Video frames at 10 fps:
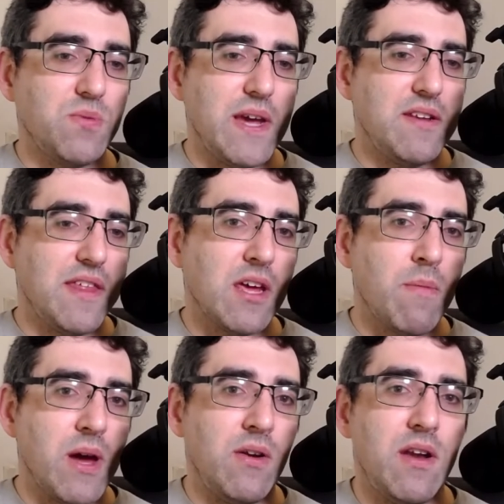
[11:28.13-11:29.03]
way to think
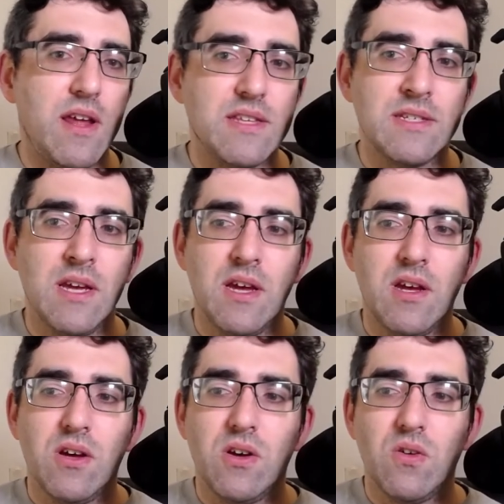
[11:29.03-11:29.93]
about it is,
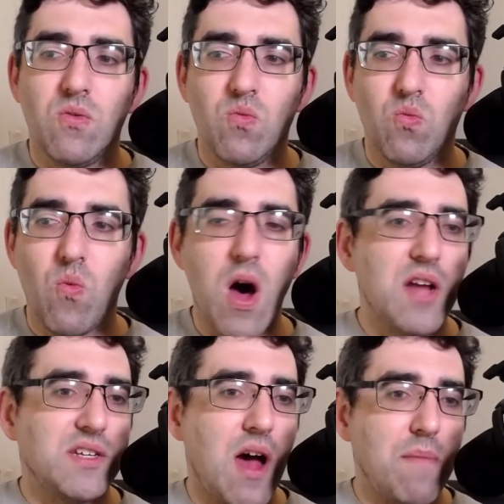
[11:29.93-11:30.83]

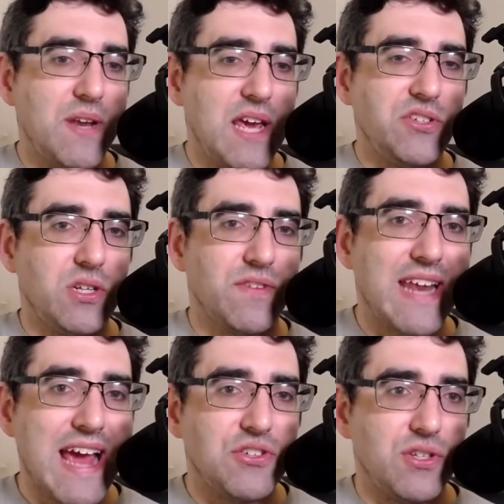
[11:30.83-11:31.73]
what combination of
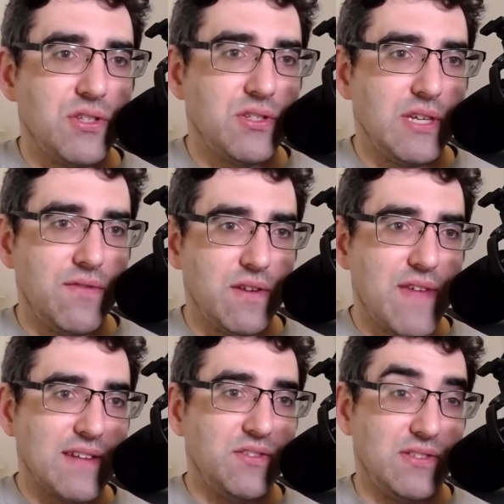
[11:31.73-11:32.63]
connections, even if
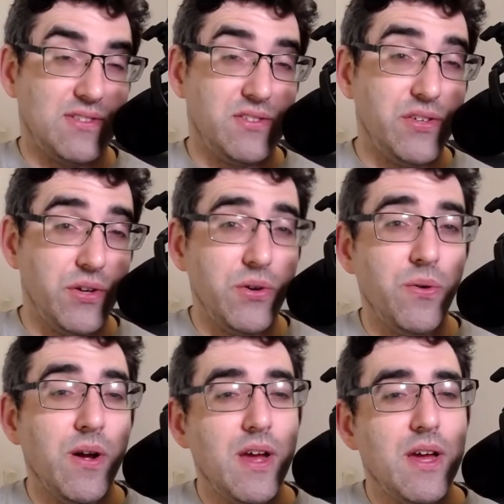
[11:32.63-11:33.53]
that's just
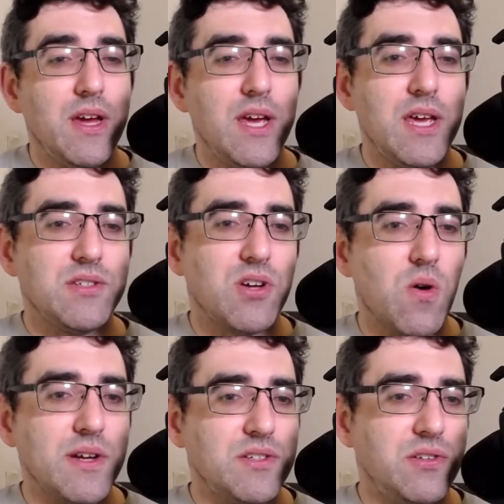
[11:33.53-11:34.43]
two, is
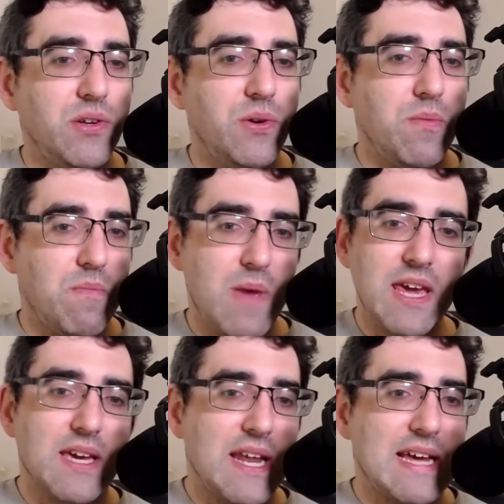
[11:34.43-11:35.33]
going to
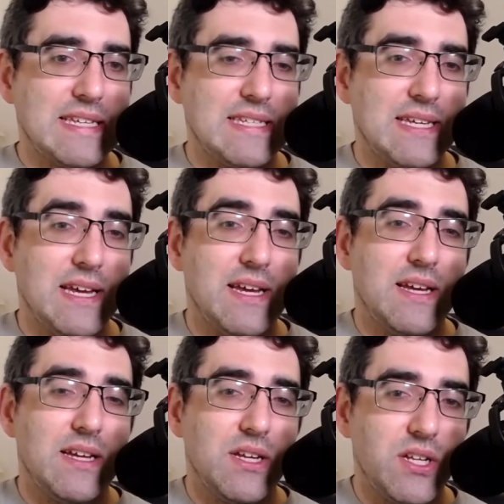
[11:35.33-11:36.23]
make it as
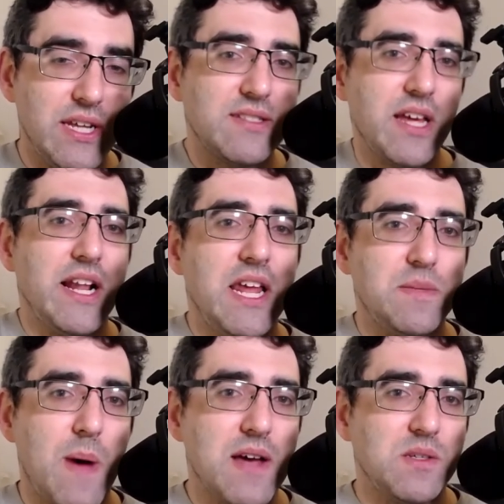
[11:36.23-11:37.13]
least likely as
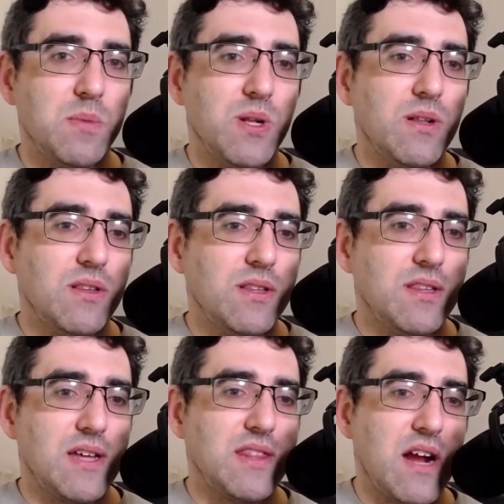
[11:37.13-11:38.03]
possible
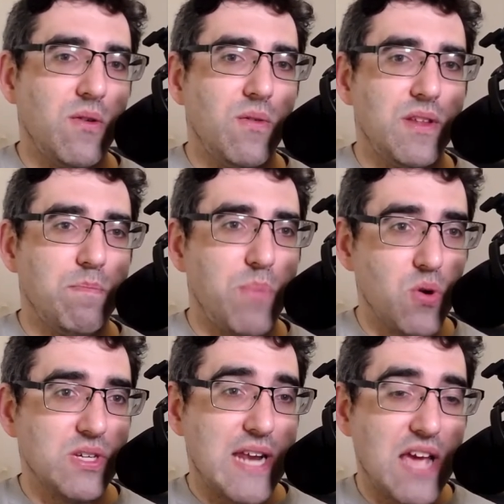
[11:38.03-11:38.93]
that
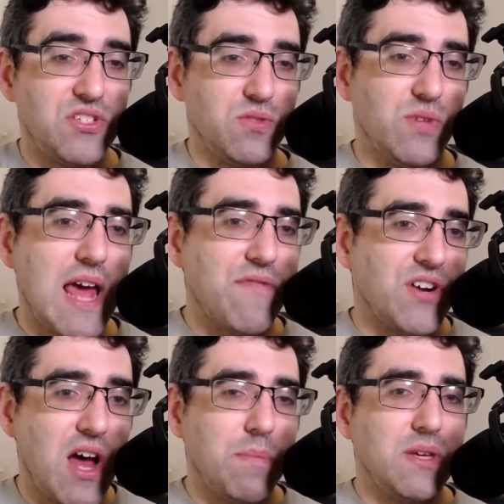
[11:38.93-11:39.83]
both connections will ever
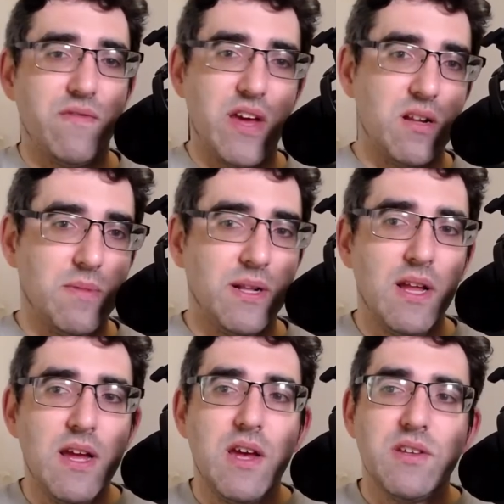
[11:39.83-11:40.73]
not be available.
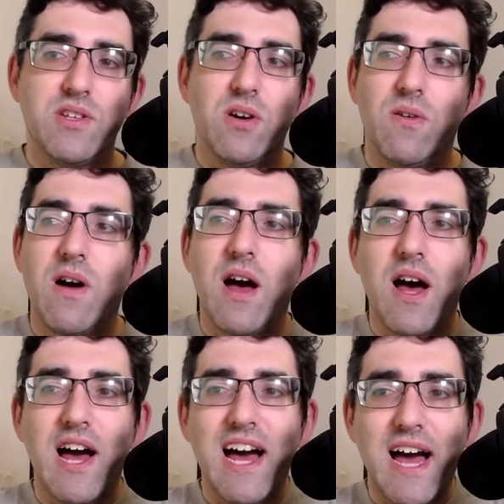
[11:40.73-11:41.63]
So
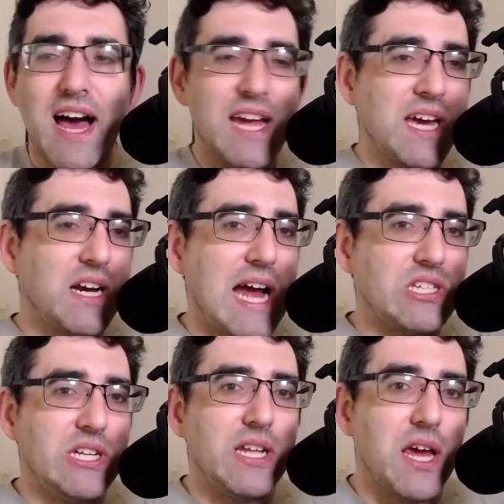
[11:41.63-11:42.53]
I kind of
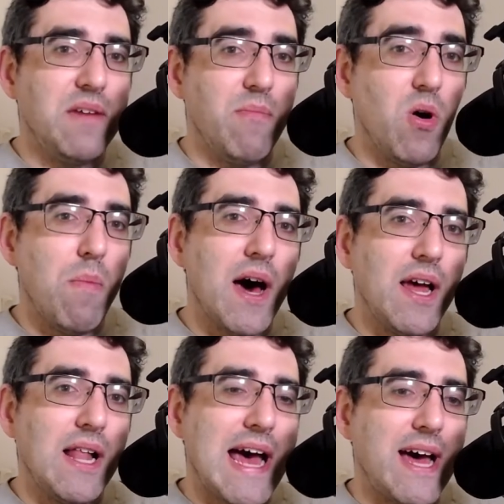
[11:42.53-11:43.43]
actually like
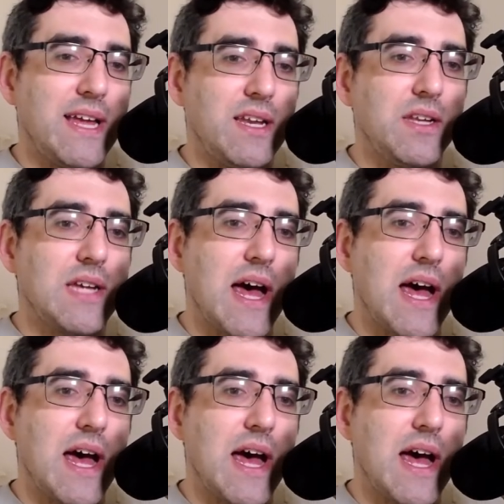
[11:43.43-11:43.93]
mobile and